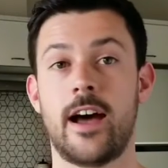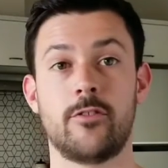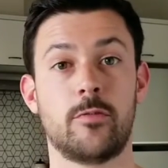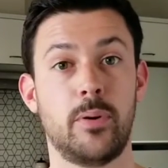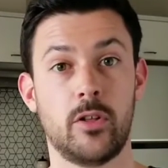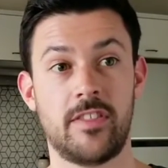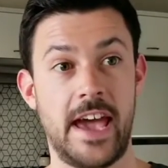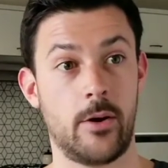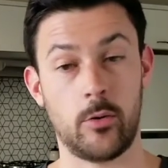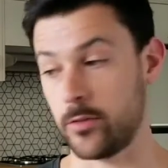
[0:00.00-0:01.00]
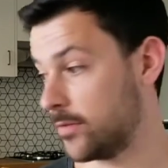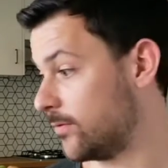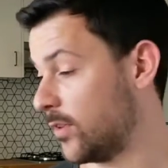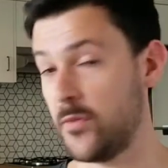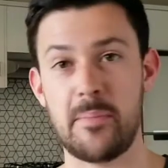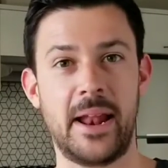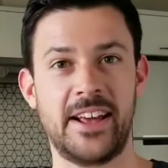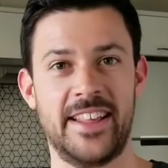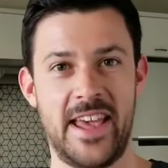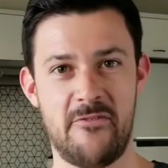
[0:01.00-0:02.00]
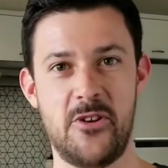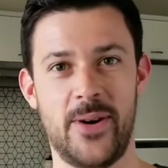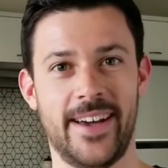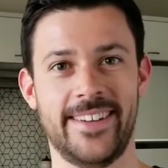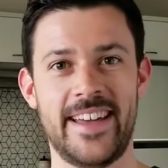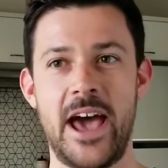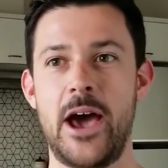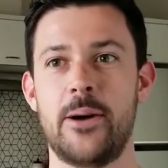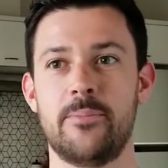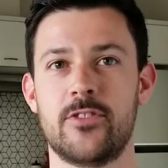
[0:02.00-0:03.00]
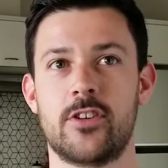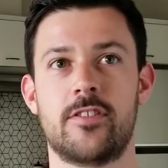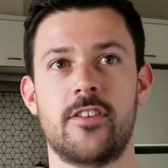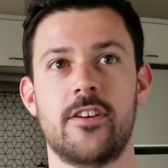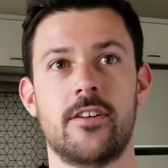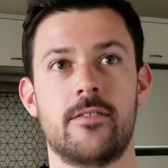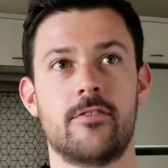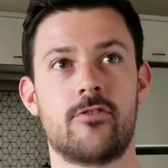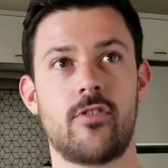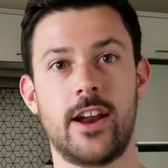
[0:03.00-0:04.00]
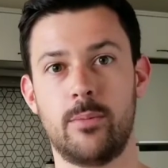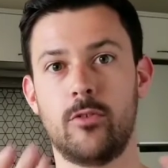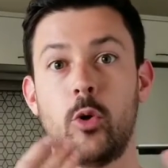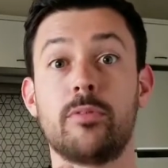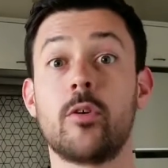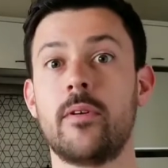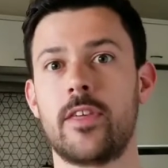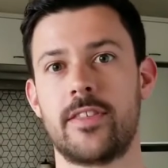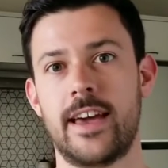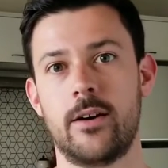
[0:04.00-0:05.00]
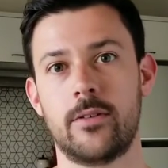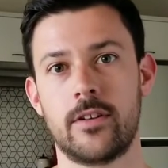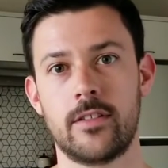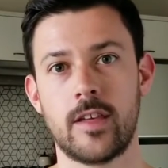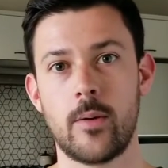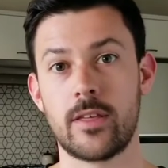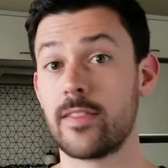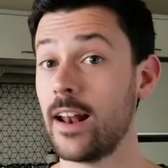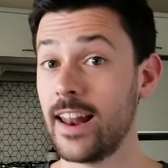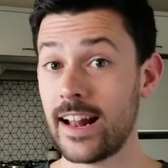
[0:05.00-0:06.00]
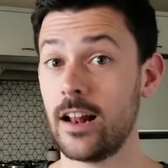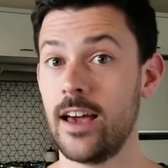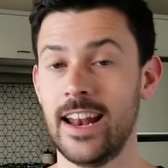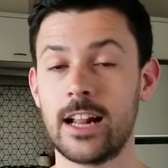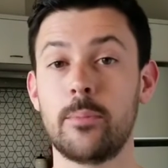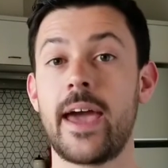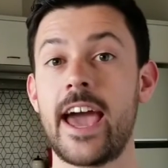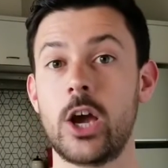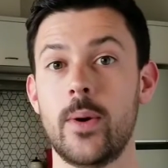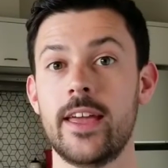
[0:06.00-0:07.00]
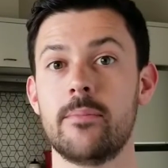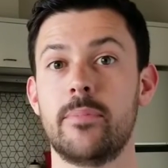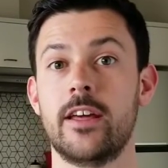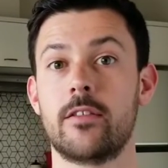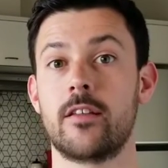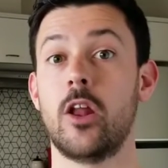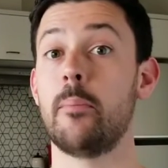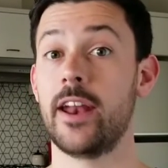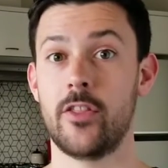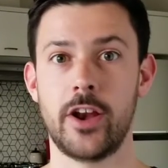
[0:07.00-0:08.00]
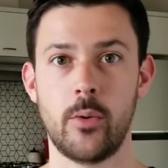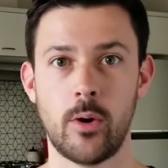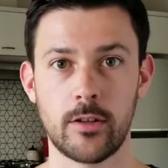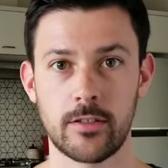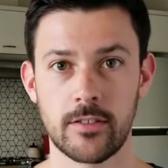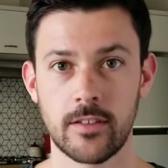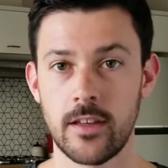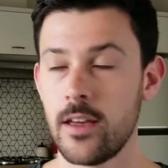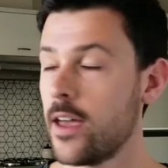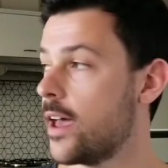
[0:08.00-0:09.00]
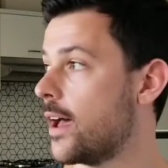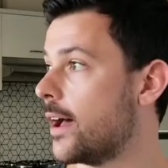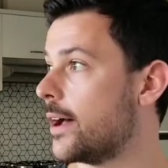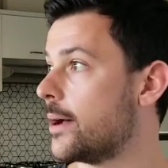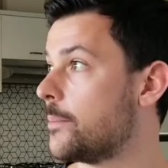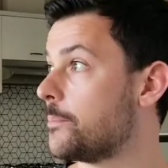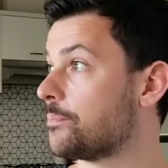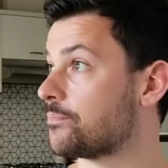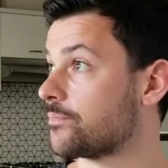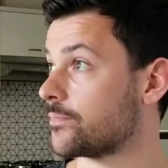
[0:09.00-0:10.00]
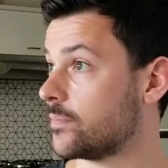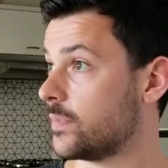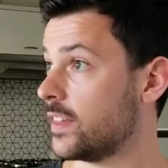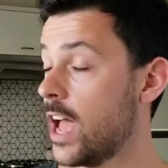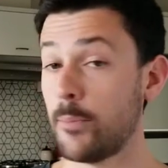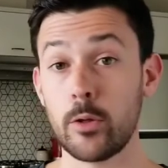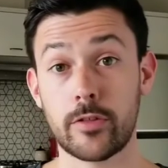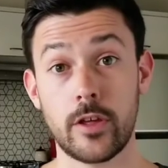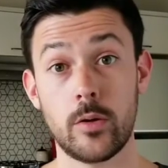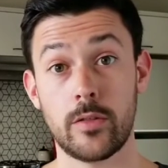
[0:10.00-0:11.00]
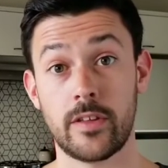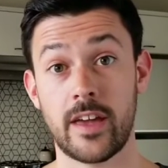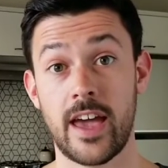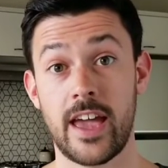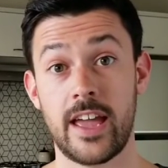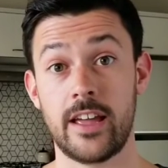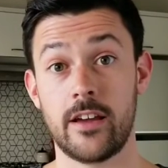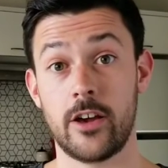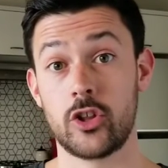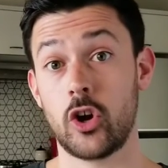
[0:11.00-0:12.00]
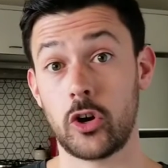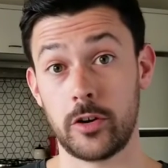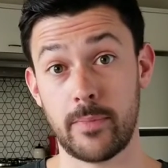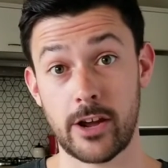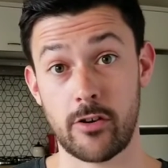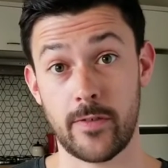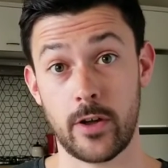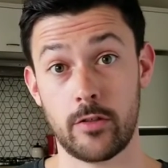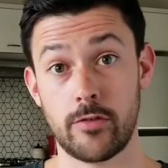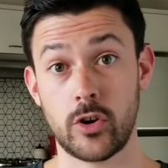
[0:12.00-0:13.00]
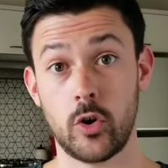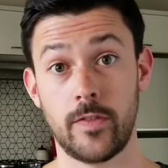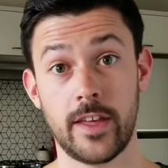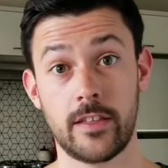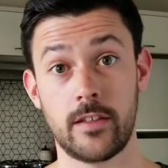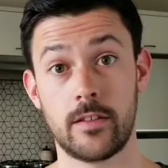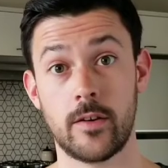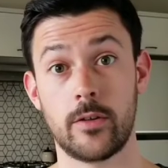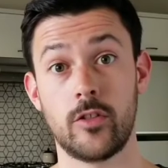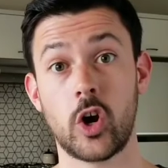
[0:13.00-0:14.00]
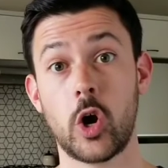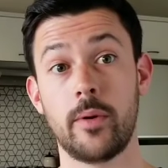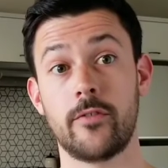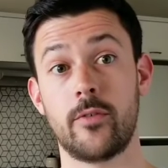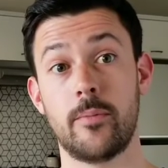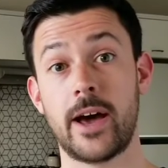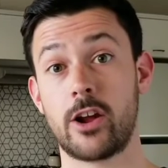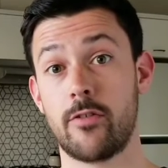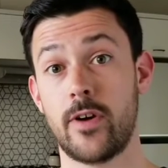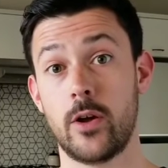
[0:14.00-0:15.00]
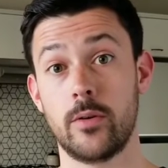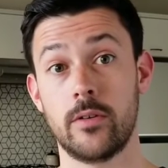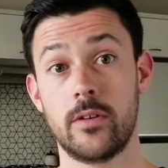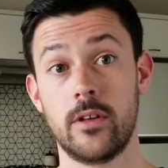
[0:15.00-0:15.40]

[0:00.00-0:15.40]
I've just put towels and fluffy blankets everywhere just to try and absorb some of the sound. So it's still a little bit echoey, but it's a lot better than it was. I'm also using a shotgun microphone to record this, so it's not coming from the microphone